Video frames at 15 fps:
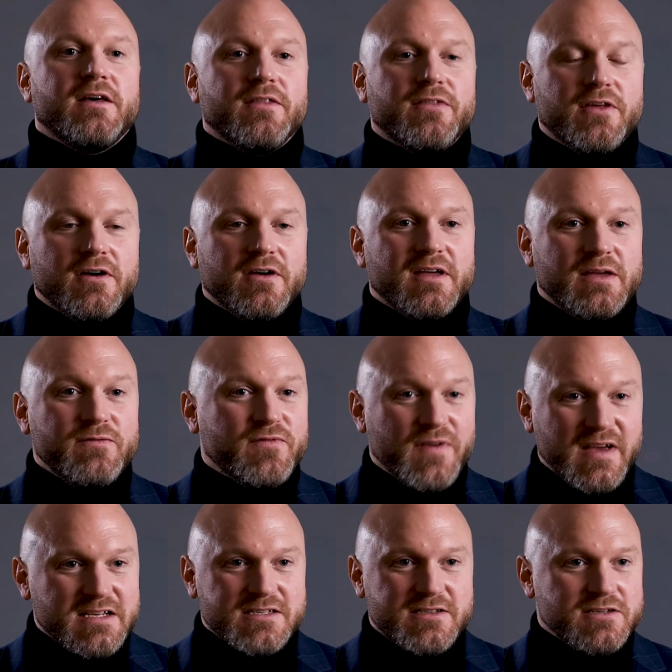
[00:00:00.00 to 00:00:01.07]
that
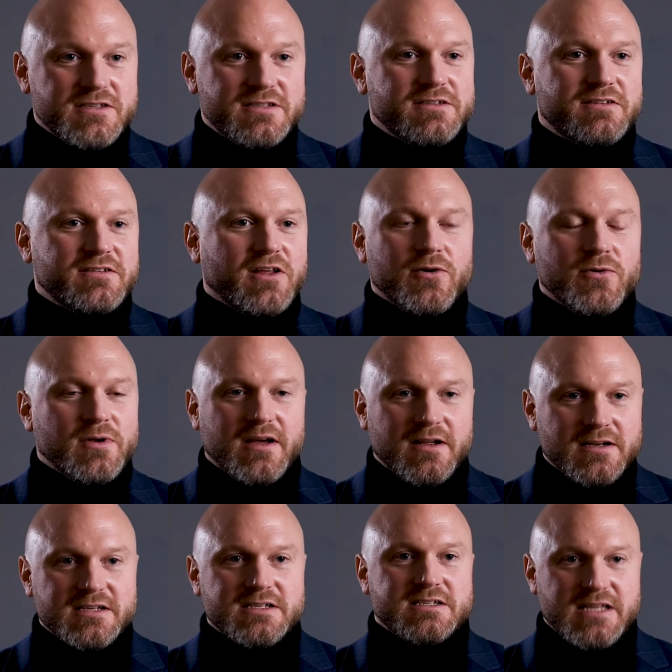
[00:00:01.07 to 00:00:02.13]
investors don't
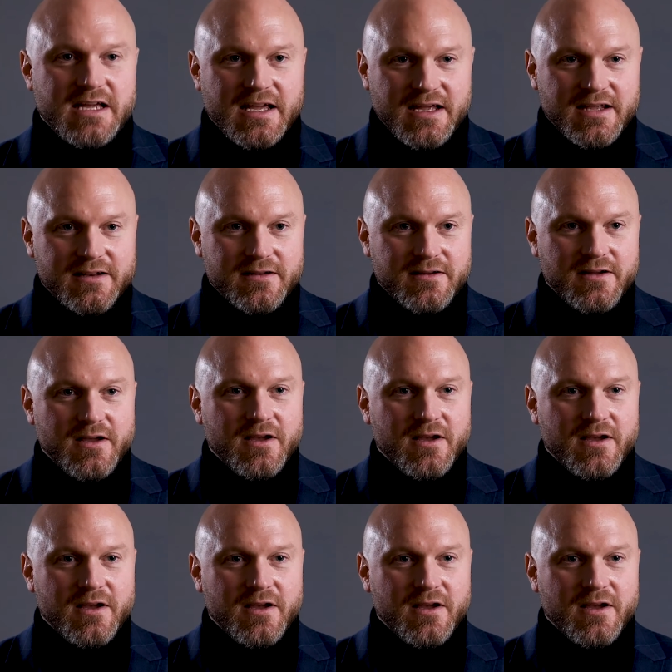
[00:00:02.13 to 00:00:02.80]
understand